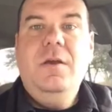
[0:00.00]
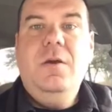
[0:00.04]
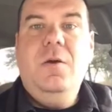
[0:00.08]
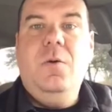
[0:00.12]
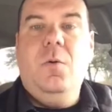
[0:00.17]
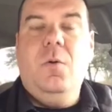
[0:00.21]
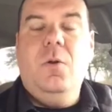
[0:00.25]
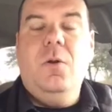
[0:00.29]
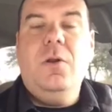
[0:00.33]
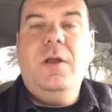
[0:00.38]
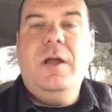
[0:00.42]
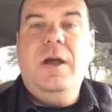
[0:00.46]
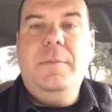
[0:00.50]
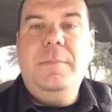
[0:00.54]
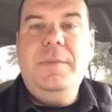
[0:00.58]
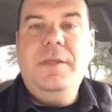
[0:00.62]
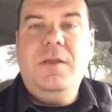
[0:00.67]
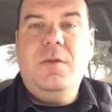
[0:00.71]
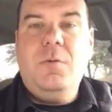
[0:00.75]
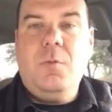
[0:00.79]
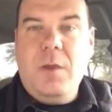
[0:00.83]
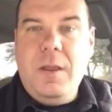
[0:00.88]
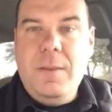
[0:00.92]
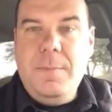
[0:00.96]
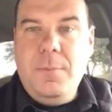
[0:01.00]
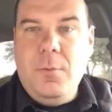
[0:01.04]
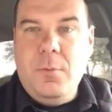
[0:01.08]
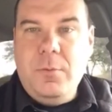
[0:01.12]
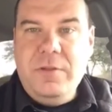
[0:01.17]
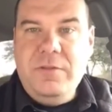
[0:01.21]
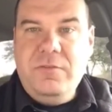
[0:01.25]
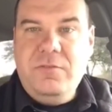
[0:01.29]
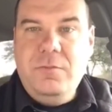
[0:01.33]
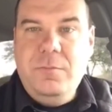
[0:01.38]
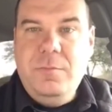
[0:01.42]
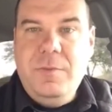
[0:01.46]
or how many great
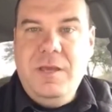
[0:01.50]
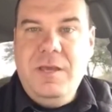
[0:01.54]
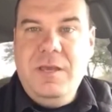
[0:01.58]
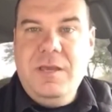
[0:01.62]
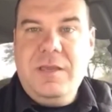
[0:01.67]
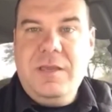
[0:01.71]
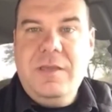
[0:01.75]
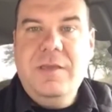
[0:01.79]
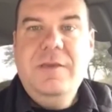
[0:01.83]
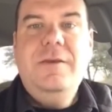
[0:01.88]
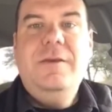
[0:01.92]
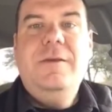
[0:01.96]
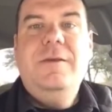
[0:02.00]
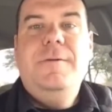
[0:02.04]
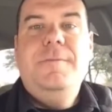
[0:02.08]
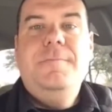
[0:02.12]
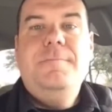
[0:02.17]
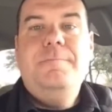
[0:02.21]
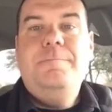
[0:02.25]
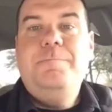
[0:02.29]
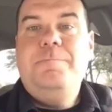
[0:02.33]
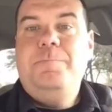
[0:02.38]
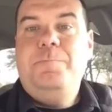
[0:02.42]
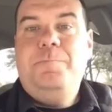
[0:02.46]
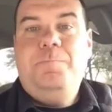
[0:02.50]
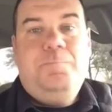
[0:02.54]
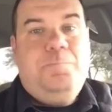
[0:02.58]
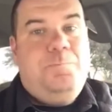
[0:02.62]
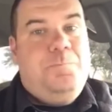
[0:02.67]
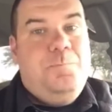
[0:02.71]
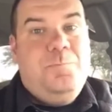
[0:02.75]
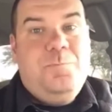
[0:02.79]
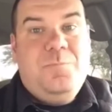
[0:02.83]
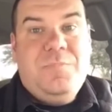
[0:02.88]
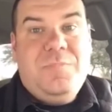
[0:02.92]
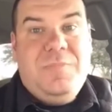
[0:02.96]
points you make,
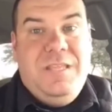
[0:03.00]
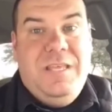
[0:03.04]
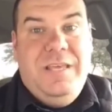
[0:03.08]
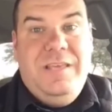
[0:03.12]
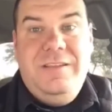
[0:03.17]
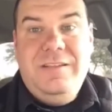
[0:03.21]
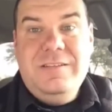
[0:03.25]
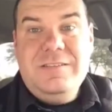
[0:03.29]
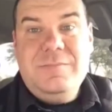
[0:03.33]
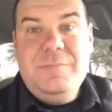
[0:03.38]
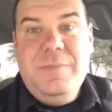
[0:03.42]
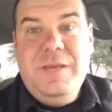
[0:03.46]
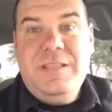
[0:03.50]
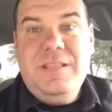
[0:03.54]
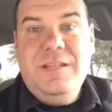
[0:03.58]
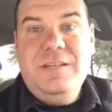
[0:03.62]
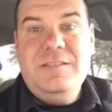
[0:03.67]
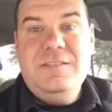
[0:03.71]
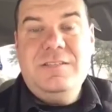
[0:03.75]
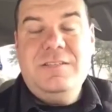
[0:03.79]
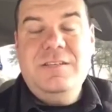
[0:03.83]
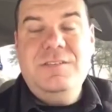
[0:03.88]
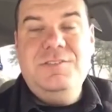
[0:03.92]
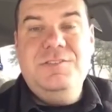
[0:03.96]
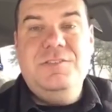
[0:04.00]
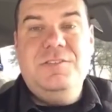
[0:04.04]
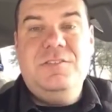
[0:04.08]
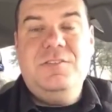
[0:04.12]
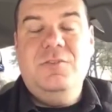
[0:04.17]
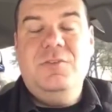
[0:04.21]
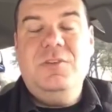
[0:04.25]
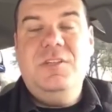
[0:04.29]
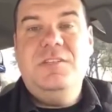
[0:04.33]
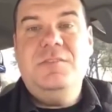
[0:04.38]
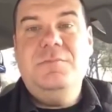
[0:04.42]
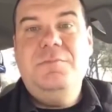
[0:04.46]
he doesn't make that decision,
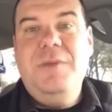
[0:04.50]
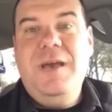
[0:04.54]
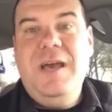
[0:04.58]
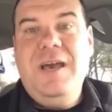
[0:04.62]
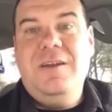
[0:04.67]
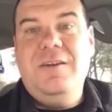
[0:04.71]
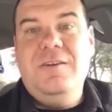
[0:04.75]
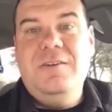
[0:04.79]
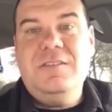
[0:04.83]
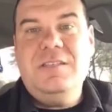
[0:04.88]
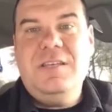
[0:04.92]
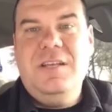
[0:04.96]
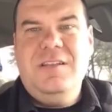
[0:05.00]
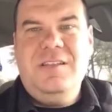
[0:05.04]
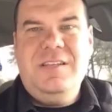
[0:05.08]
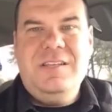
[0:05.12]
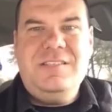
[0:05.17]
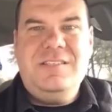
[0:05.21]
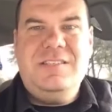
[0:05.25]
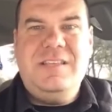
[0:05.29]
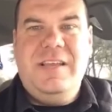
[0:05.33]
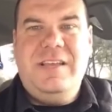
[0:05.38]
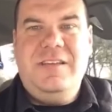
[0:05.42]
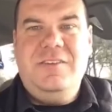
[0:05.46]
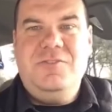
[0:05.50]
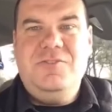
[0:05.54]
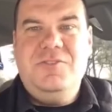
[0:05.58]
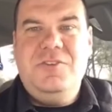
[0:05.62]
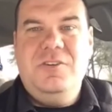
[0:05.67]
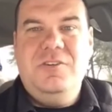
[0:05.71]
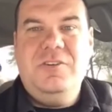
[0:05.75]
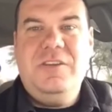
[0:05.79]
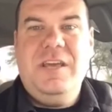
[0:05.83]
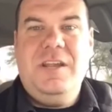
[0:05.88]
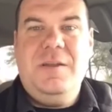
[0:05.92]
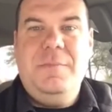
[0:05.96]
so it doesn't matter. It's kind of like sales, you
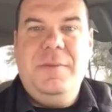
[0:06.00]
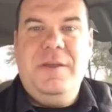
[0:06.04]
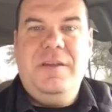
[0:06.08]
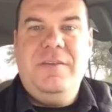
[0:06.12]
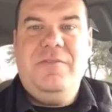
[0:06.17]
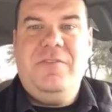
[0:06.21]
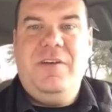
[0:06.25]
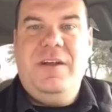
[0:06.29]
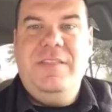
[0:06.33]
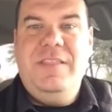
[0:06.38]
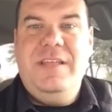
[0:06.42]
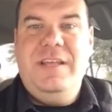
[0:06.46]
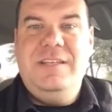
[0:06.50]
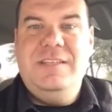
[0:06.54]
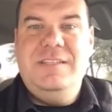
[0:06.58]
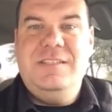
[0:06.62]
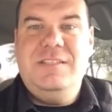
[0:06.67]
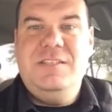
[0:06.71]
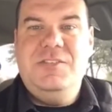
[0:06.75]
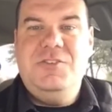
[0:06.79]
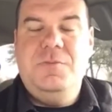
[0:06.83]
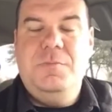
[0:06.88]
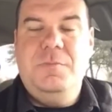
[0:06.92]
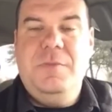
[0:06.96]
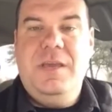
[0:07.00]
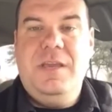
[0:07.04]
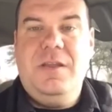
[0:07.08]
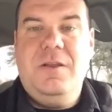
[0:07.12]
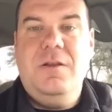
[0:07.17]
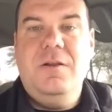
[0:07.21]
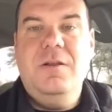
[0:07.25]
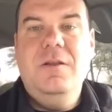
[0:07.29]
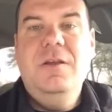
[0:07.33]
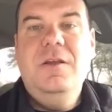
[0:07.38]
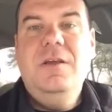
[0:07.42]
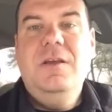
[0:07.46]
got to find that decision
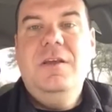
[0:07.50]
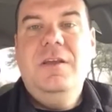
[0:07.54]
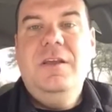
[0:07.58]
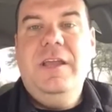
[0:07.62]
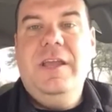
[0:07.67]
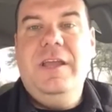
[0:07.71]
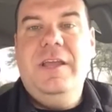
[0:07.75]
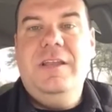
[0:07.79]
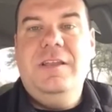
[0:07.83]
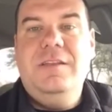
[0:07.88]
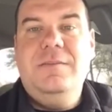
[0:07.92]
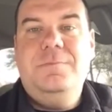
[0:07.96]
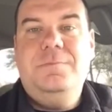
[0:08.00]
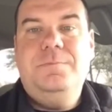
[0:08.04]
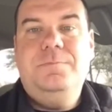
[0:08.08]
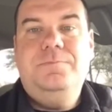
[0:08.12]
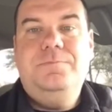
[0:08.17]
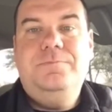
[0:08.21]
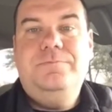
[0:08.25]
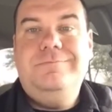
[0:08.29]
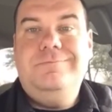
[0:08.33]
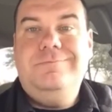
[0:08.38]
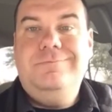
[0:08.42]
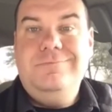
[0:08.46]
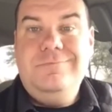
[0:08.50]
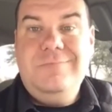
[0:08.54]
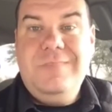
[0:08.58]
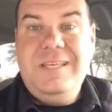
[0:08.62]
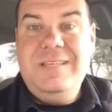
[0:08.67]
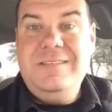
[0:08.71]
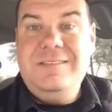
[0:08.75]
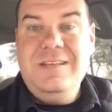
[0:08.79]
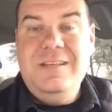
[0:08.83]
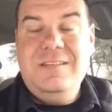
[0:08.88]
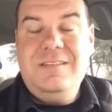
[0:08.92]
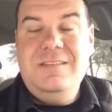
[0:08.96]
maker, and
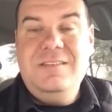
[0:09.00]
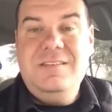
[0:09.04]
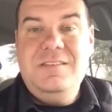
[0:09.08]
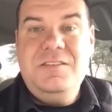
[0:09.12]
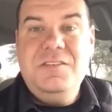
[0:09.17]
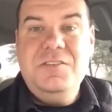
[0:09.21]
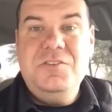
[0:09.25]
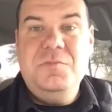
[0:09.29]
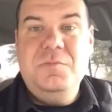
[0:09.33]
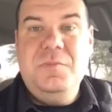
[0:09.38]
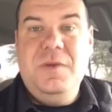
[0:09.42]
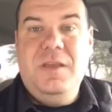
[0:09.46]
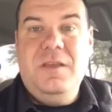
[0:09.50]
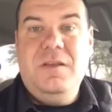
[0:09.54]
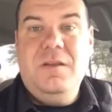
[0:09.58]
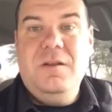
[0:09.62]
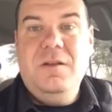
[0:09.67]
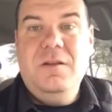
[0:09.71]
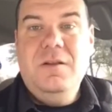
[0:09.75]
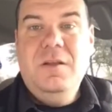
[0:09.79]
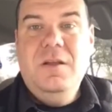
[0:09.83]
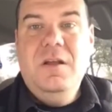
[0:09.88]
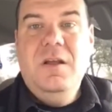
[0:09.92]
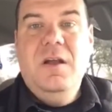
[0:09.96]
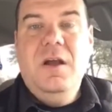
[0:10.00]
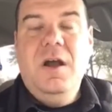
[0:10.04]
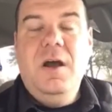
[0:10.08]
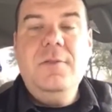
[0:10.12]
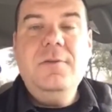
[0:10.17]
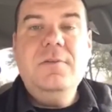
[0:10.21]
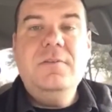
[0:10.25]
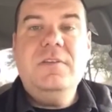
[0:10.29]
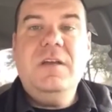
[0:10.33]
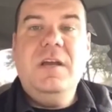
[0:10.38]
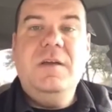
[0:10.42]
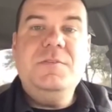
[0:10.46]
he's not the decision maker.
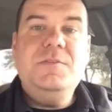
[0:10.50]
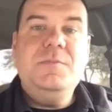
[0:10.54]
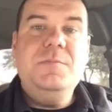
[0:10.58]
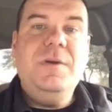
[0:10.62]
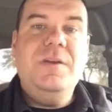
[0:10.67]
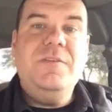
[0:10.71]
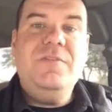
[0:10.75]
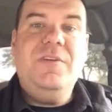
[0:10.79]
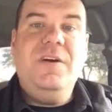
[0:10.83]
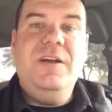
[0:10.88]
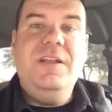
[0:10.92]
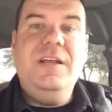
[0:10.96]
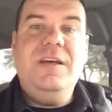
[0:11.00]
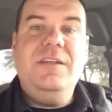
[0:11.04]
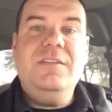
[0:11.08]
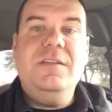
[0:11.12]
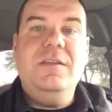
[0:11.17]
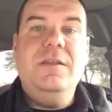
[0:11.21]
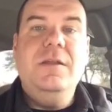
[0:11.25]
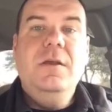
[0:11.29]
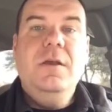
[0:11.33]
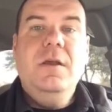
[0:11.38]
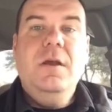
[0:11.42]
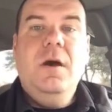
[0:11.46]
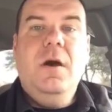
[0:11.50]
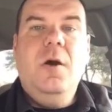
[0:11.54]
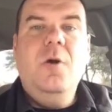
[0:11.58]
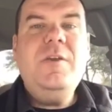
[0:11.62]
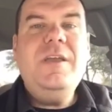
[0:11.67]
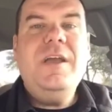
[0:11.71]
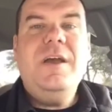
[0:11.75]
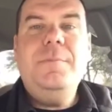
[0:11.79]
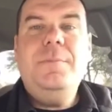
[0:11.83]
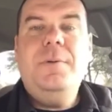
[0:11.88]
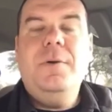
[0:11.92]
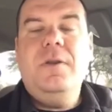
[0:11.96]
Other times you might find out that, oh
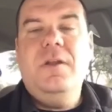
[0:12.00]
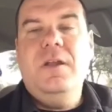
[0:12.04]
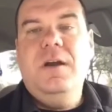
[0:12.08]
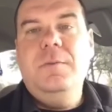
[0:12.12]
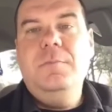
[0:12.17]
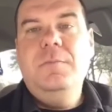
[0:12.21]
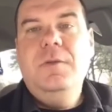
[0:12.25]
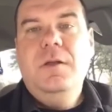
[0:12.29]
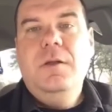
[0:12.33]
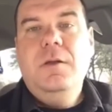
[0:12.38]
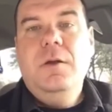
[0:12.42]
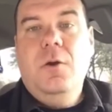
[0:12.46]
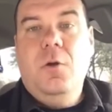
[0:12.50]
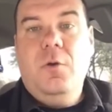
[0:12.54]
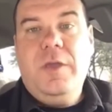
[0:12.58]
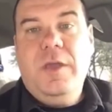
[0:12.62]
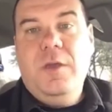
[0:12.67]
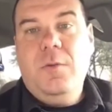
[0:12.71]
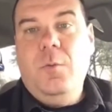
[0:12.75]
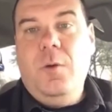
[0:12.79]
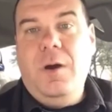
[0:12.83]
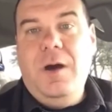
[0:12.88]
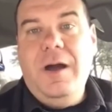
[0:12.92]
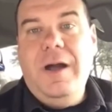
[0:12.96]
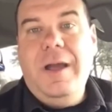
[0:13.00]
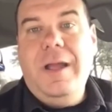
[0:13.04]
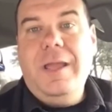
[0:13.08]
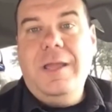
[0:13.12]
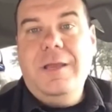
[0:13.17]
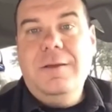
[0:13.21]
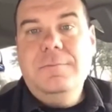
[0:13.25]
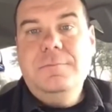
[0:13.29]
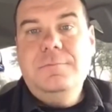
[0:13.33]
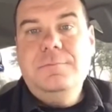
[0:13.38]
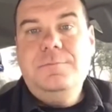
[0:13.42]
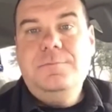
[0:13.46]
yeah, I put it up. Okay, why?
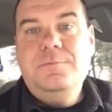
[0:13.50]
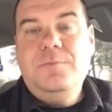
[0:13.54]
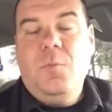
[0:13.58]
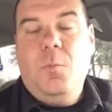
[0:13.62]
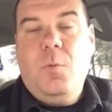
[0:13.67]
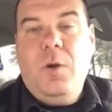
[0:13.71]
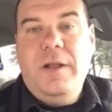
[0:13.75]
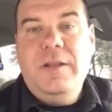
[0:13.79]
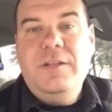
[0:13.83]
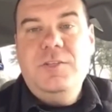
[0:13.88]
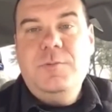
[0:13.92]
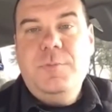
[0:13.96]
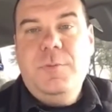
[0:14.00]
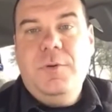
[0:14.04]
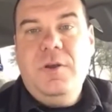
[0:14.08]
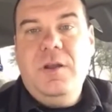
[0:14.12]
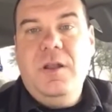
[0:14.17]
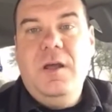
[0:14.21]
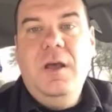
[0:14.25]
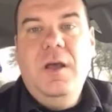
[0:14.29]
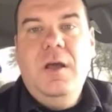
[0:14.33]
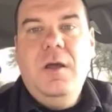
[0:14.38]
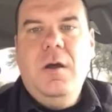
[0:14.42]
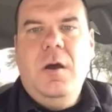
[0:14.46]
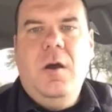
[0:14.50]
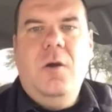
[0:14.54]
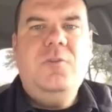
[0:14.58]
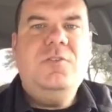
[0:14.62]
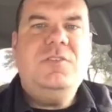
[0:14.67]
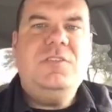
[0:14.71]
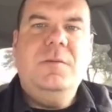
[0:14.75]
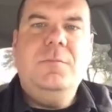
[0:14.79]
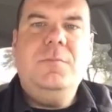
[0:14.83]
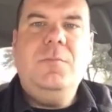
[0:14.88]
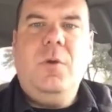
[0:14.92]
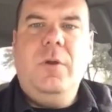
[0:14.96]
Why did you put it up? Oh,
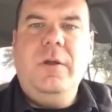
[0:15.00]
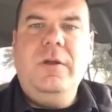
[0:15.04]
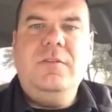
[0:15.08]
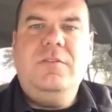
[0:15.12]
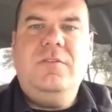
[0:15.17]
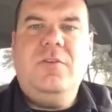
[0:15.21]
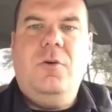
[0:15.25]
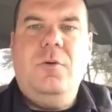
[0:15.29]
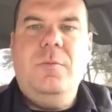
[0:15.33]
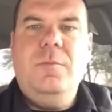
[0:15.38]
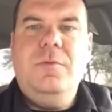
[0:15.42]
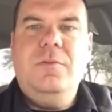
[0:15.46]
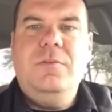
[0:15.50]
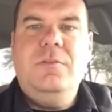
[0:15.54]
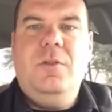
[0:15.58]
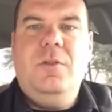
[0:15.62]
some lawyer told